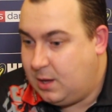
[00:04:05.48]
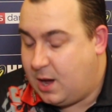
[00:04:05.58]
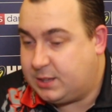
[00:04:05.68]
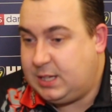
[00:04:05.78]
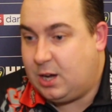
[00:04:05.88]

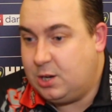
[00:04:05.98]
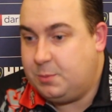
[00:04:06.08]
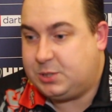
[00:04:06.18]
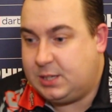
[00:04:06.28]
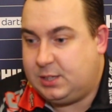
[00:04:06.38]
I think
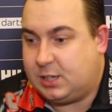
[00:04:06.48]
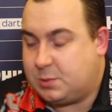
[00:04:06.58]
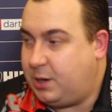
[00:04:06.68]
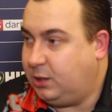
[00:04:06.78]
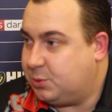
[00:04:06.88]
100% the
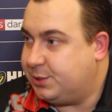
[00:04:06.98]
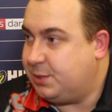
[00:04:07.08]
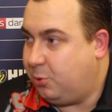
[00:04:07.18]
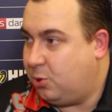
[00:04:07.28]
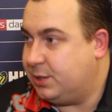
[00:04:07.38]
experience was
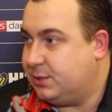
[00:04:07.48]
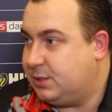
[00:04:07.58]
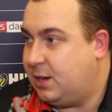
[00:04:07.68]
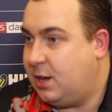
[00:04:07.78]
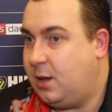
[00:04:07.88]
important.
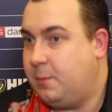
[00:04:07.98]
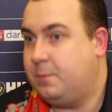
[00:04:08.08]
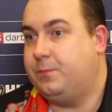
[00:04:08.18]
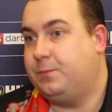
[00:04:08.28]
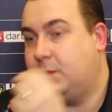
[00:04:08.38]

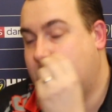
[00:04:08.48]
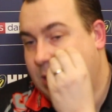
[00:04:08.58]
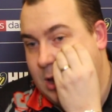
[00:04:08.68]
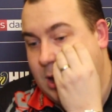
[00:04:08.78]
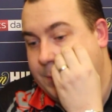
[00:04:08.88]

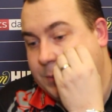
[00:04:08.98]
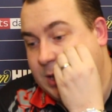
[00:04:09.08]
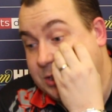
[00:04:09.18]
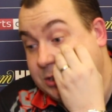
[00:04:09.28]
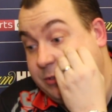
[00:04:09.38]

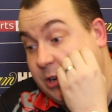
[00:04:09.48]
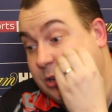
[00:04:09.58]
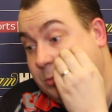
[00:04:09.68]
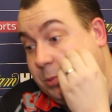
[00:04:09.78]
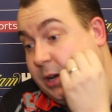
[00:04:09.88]
Here's a very
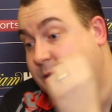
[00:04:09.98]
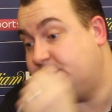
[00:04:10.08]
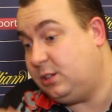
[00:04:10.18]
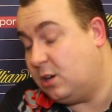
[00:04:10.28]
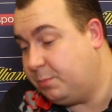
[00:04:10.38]
good player,
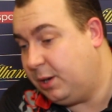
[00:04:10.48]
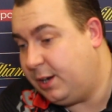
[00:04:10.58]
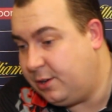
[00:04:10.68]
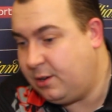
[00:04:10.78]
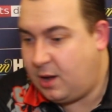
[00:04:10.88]
he's a young
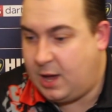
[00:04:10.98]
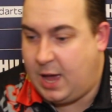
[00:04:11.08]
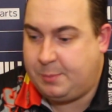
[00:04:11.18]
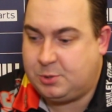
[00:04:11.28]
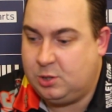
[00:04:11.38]
player,
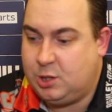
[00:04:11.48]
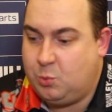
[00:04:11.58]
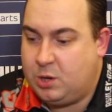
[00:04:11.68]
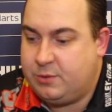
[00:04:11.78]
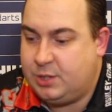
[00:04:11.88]
absolutely
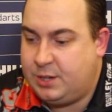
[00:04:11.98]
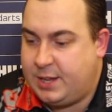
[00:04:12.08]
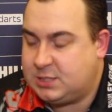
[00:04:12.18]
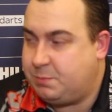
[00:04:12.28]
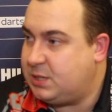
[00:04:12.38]
one of the
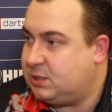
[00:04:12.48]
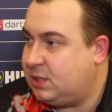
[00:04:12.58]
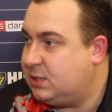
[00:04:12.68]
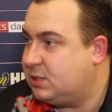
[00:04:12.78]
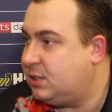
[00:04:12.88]
next best
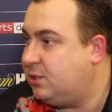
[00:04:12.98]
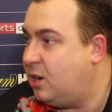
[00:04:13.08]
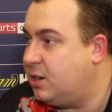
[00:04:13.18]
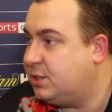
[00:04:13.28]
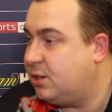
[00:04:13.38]
things in
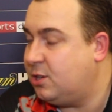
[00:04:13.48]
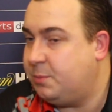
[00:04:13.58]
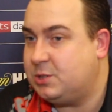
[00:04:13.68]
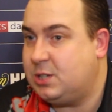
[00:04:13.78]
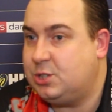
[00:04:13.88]
darts,
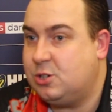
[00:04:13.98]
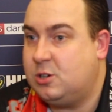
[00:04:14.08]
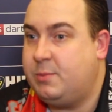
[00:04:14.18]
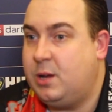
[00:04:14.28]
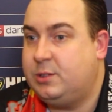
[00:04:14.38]
100%
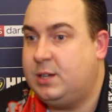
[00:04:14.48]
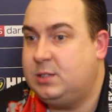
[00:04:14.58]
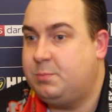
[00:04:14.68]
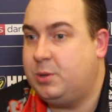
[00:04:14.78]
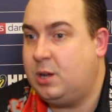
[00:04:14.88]
sure about
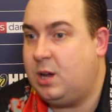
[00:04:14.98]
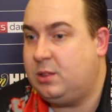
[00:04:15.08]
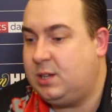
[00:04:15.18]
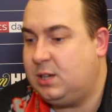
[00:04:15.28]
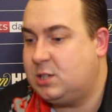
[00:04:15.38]
that, but I
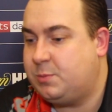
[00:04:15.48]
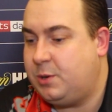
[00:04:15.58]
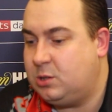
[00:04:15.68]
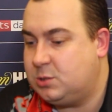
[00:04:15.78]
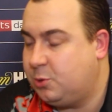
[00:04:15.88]
think
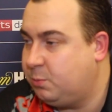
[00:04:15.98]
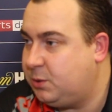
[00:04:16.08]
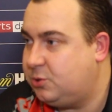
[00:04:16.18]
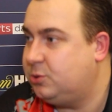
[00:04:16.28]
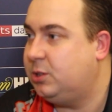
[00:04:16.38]
experience pulled
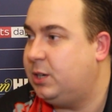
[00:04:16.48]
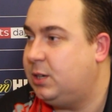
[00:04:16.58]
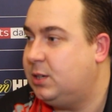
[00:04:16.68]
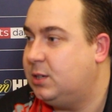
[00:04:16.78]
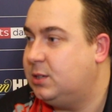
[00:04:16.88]
me through today.